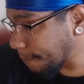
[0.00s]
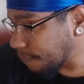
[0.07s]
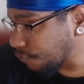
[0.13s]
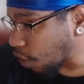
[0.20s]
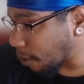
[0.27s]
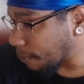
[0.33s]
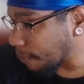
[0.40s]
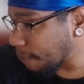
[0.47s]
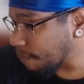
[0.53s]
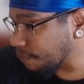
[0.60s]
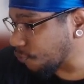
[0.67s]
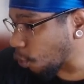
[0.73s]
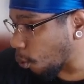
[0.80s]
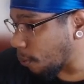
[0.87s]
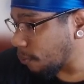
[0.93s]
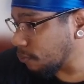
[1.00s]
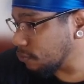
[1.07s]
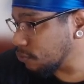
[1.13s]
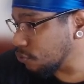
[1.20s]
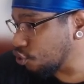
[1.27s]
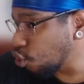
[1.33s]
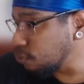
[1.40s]
Dump. Doom.
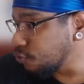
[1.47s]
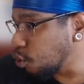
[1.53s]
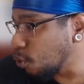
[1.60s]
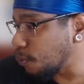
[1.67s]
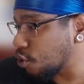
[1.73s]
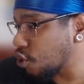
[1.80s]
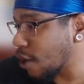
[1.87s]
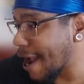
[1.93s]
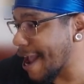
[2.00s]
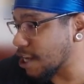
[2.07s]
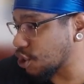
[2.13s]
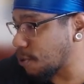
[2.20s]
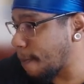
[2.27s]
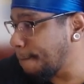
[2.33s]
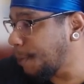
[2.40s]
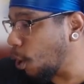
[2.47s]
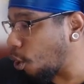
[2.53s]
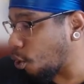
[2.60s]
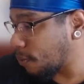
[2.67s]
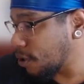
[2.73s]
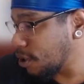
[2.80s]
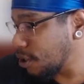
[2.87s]
Doom. Doom. Crash.
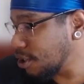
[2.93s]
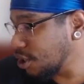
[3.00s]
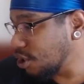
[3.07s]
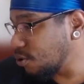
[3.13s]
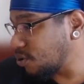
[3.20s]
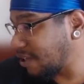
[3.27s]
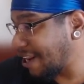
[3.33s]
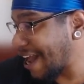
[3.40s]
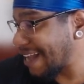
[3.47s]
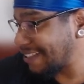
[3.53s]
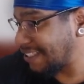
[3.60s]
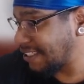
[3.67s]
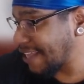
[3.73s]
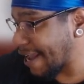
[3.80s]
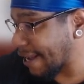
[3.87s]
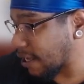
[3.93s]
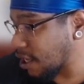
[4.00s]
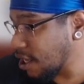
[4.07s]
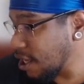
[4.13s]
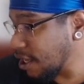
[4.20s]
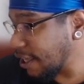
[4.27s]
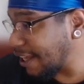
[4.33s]
Boom. You see the guy hits the deck.
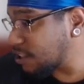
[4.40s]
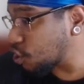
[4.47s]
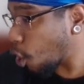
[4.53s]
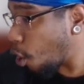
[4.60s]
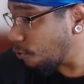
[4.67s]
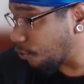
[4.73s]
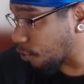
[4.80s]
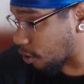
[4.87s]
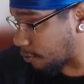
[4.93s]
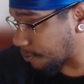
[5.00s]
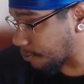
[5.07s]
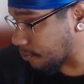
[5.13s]
It's over.